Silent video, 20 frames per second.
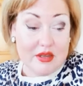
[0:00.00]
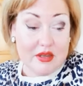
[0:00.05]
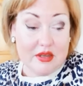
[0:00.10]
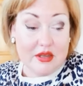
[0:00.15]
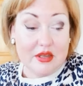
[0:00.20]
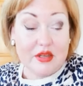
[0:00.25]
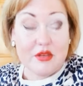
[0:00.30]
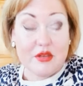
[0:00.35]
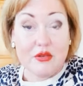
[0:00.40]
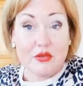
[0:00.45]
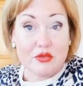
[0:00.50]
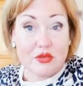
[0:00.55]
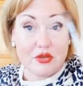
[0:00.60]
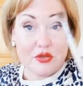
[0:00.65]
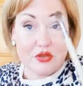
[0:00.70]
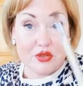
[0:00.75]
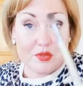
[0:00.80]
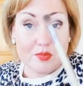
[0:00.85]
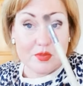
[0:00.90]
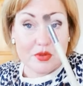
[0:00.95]
Eco
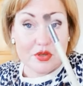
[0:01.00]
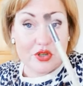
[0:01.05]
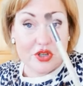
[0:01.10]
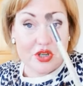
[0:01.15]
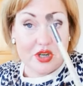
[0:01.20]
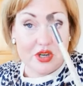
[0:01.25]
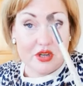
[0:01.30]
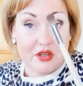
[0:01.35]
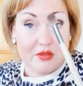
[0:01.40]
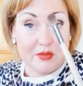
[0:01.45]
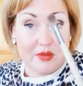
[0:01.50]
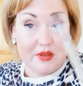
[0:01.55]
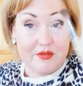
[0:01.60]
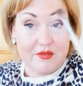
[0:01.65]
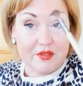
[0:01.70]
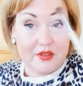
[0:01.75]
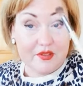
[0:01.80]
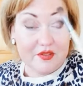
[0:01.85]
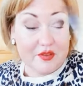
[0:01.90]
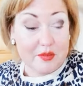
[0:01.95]
Tools brush here, the wee
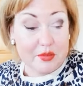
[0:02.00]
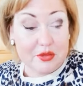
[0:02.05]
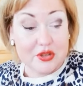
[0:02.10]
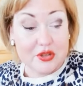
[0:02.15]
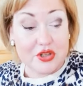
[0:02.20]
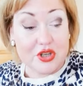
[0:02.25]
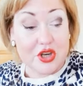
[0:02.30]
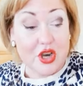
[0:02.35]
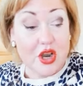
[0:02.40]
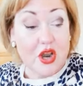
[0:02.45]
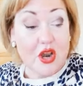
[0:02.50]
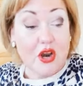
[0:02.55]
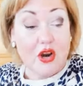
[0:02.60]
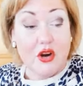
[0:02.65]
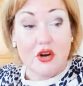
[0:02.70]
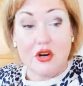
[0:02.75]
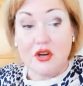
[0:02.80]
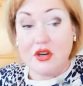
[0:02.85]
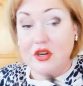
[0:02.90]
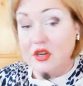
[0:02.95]
fluffy brush,
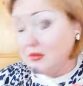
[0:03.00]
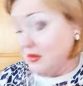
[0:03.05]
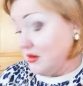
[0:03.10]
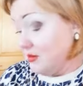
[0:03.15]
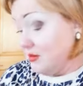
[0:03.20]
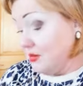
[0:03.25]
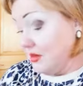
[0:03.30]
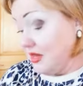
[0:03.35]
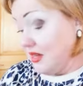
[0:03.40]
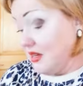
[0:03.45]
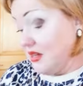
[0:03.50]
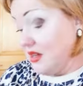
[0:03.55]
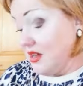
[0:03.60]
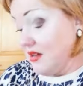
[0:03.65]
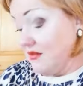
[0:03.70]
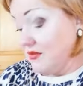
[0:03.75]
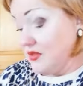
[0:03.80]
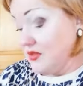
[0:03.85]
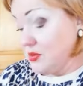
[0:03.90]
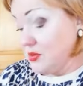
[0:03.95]
or my blank
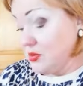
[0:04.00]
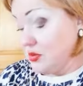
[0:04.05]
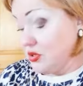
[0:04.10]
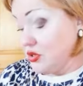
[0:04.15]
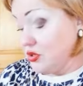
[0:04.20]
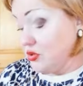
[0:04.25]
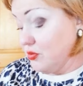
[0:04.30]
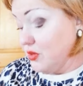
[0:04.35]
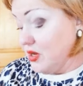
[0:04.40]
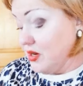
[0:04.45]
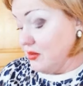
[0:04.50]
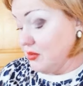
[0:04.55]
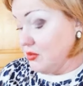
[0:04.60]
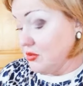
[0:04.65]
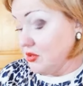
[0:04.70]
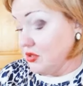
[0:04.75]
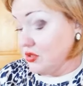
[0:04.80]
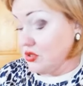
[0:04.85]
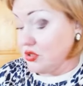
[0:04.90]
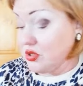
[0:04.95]
canvas brush. So what I'm
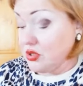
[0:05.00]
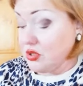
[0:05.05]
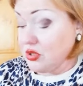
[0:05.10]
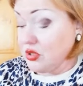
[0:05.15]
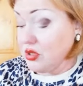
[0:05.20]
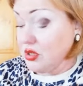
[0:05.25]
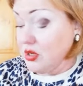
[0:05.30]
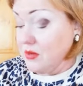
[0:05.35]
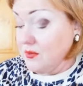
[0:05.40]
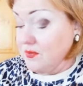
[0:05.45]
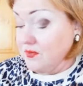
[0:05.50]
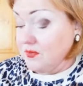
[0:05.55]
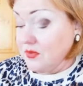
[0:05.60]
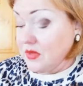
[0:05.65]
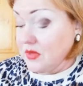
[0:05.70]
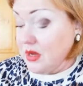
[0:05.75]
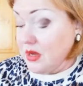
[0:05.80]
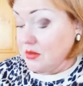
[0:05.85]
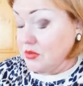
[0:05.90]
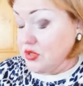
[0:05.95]
going to do,
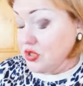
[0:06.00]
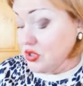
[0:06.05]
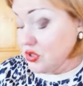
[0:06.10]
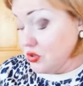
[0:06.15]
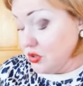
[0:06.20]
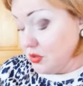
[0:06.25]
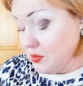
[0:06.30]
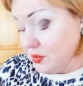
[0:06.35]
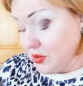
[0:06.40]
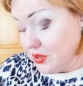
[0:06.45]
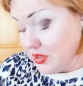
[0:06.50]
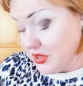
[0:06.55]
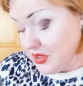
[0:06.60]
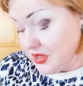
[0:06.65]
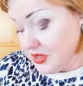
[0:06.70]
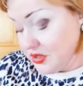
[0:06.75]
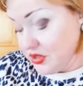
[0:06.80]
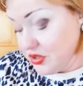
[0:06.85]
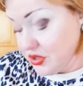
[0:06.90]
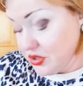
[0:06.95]
I'm just going to put it
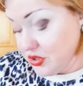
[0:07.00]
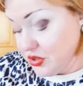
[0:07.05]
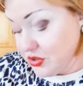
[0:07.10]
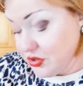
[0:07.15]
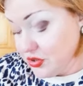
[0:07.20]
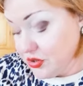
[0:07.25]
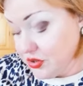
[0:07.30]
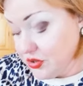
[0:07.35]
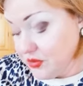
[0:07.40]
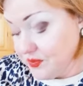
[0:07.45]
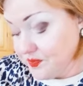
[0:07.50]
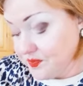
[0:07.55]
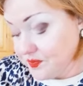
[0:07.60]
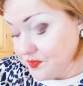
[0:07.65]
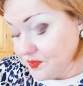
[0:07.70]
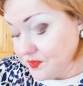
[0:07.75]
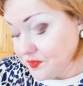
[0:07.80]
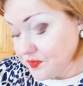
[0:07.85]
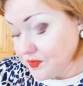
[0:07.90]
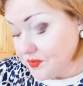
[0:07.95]
onto now
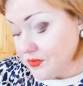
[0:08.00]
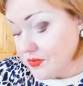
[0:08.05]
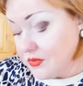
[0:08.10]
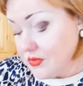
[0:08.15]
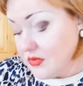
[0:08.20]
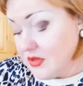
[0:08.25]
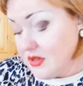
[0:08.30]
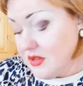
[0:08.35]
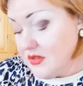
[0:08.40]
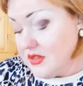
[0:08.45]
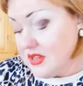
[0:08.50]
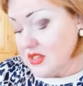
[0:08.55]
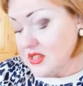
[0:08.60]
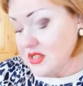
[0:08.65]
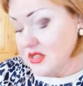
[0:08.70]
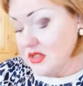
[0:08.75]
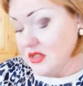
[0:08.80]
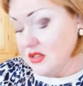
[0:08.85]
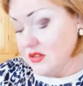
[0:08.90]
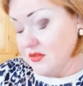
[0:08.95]

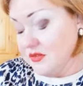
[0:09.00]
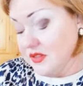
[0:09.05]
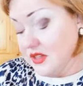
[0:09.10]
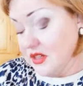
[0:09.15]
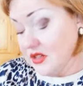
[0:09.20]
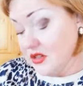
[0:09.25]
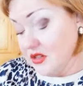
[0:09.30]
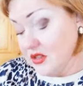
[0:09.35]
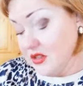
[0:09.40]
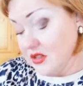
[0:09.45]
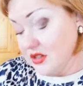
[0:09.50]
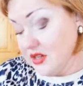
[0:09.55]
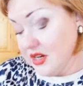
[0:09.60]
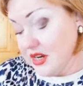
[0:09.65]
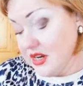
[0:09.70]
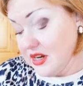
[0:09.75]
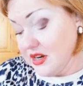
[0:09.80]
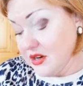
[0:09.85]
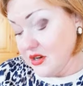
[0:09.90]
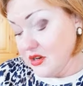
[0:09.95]
this lovely colour
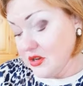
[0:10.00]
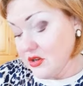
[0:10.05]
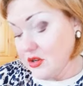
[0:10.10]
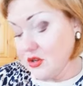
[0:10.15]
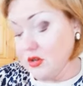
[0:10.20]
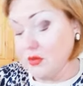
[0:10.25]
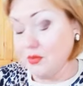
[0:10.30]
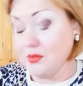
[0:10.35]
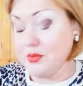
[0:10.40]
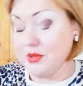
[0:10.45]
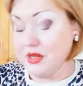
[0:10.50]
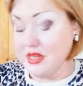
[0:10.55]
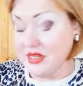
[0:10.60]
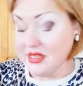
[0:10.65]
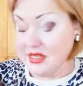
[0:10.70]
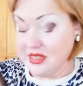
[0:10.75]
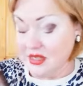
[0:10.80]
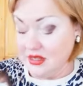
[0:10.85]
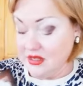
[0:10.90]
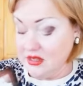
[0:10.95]
here called
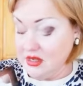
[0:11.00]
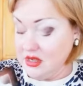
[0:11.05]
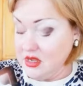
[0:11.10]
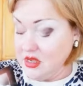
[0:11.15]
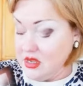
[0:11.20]
Brazen.